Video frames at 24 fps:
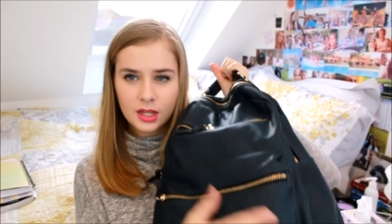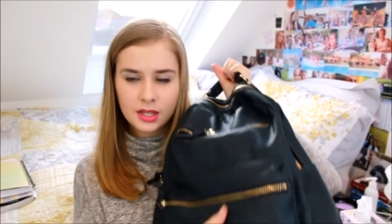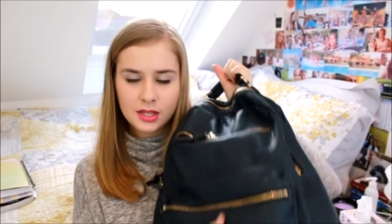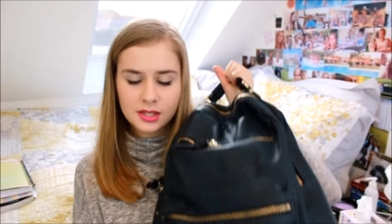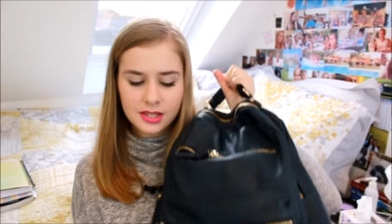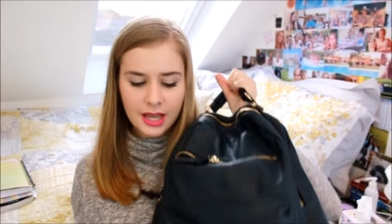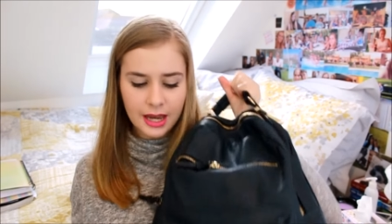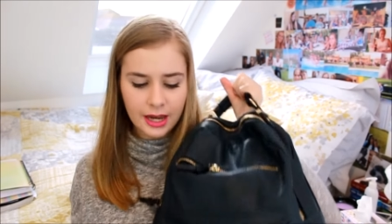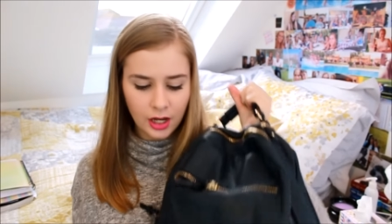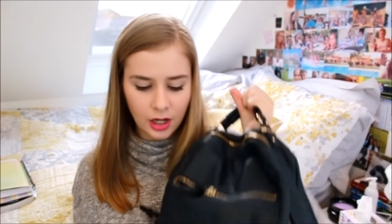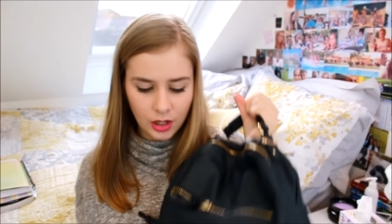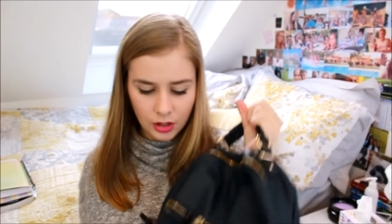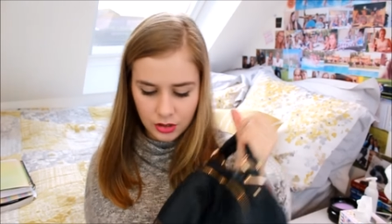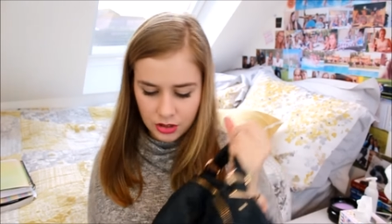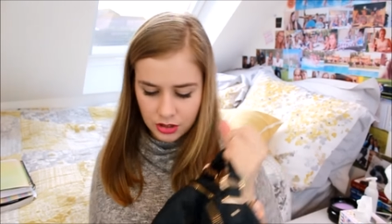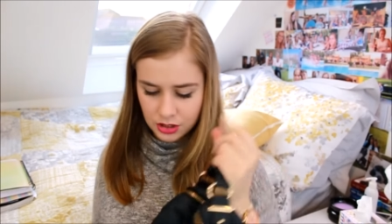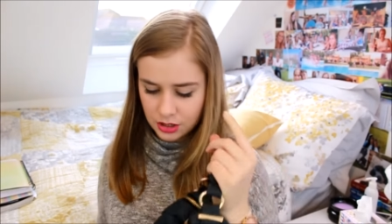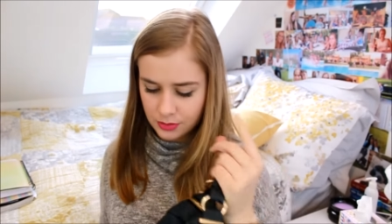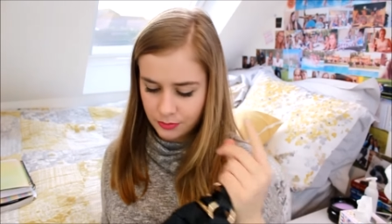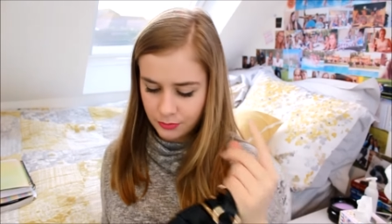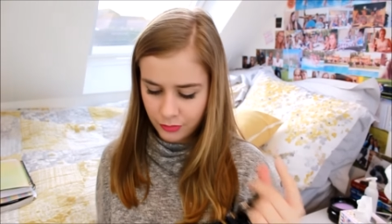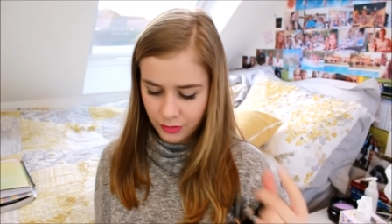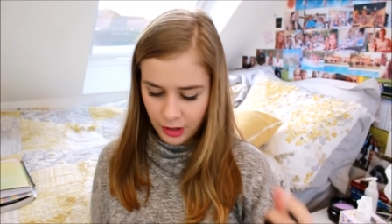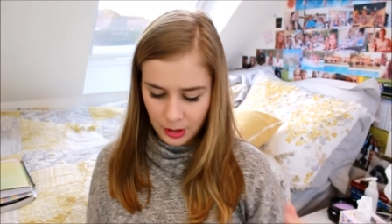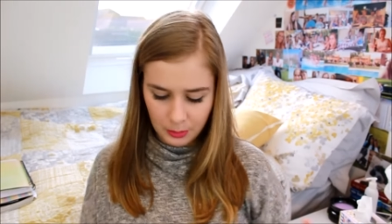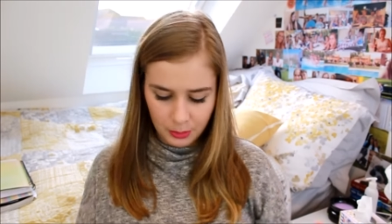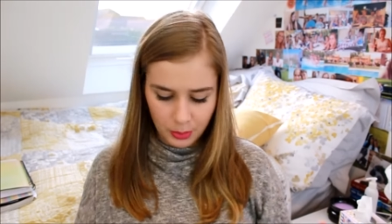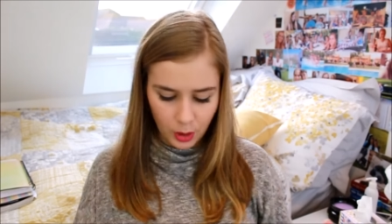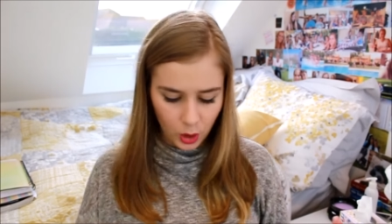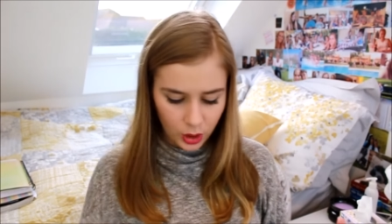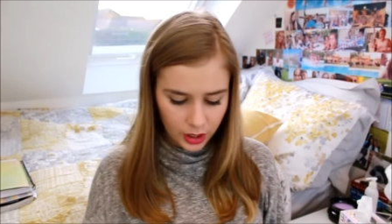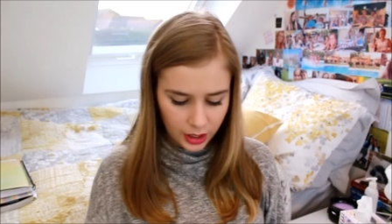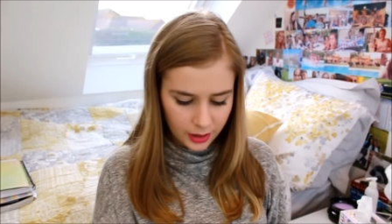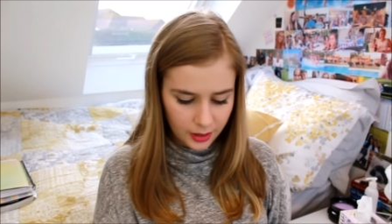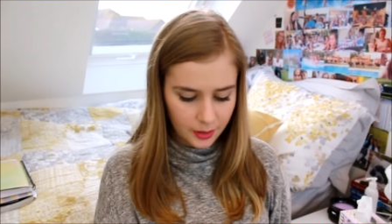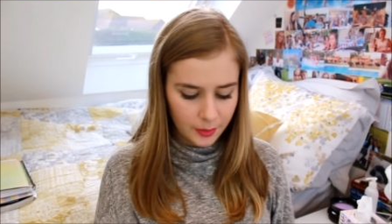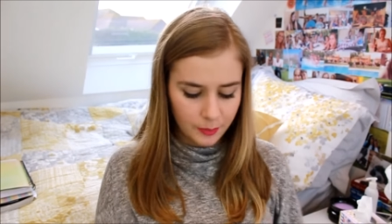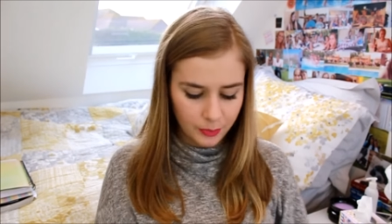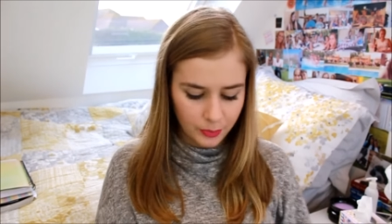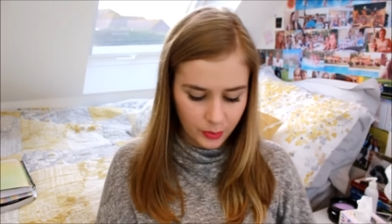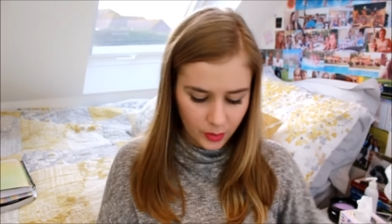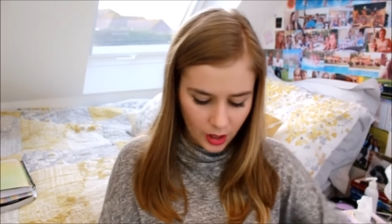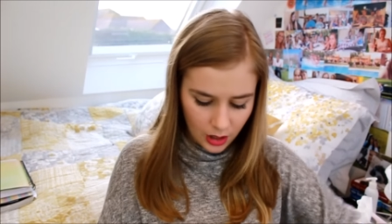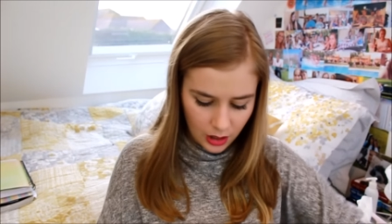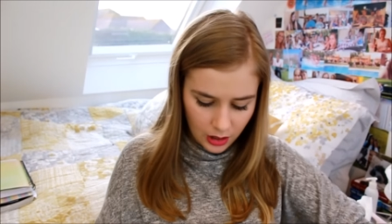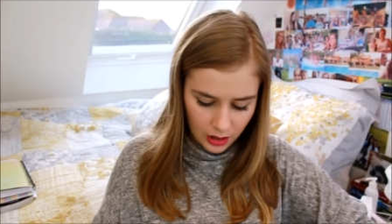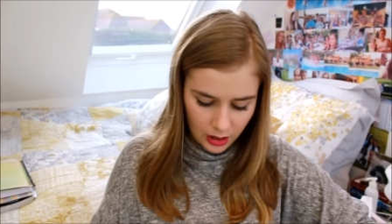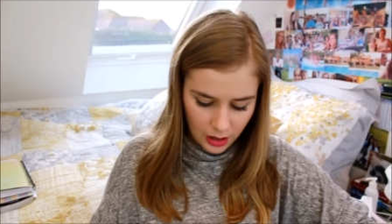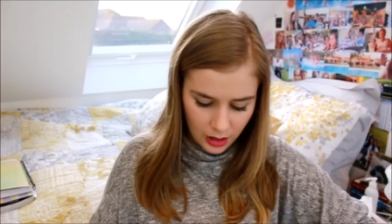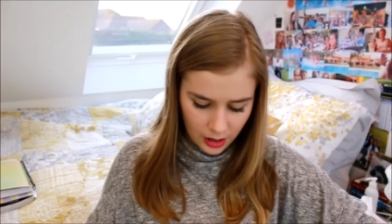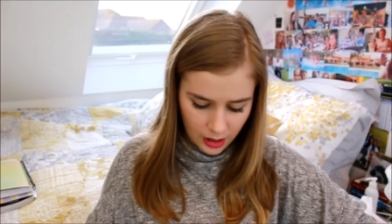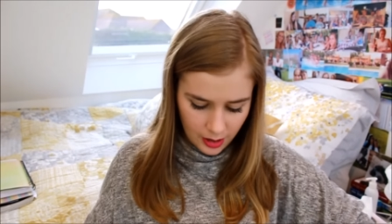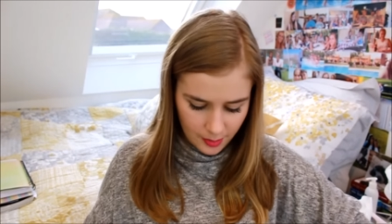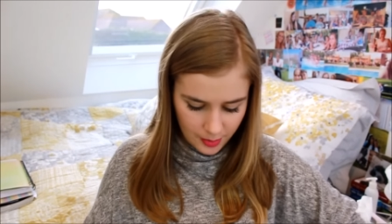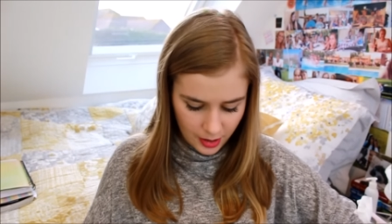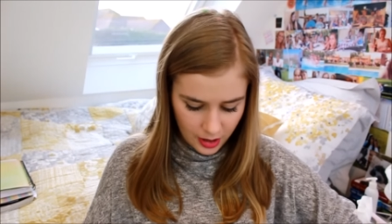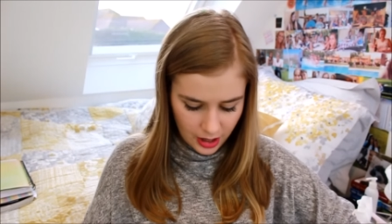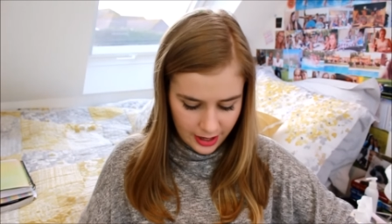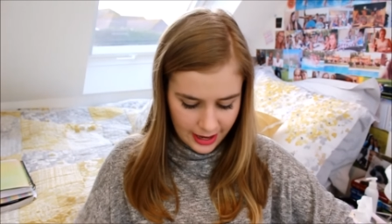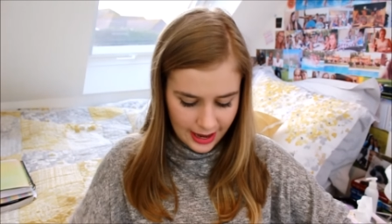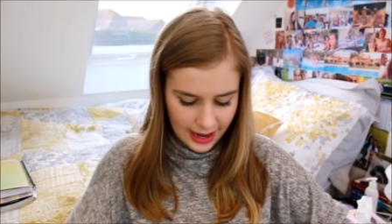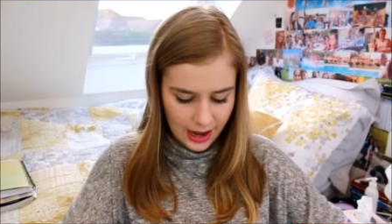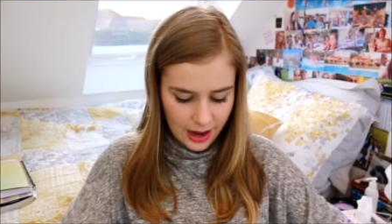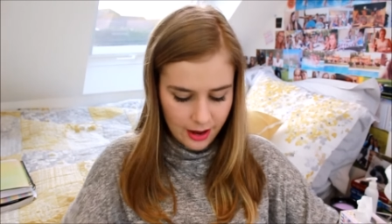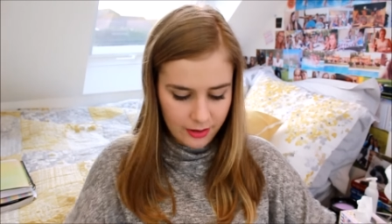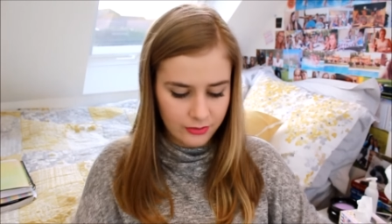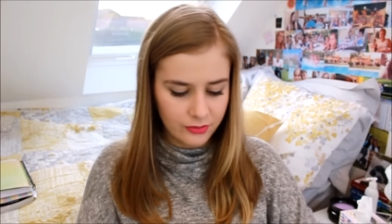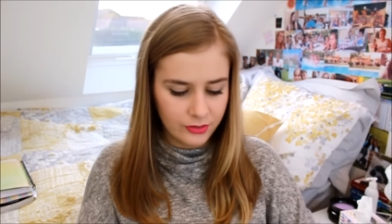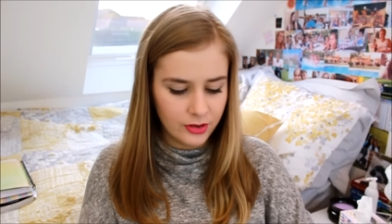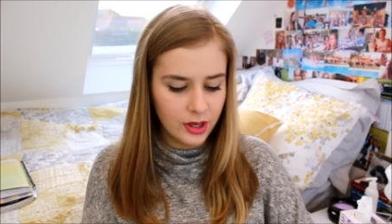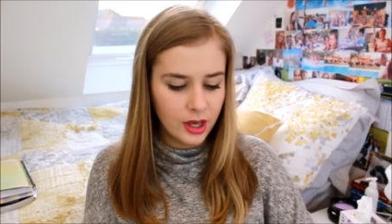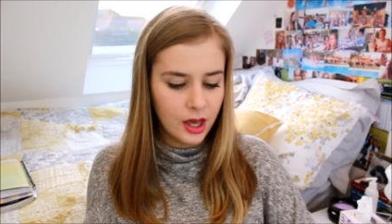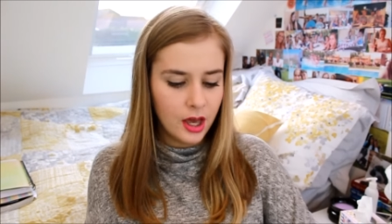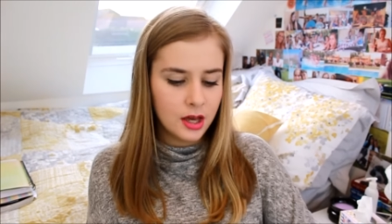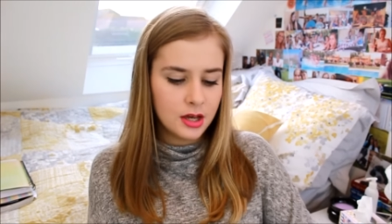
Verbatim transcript: second front pocket, um, I have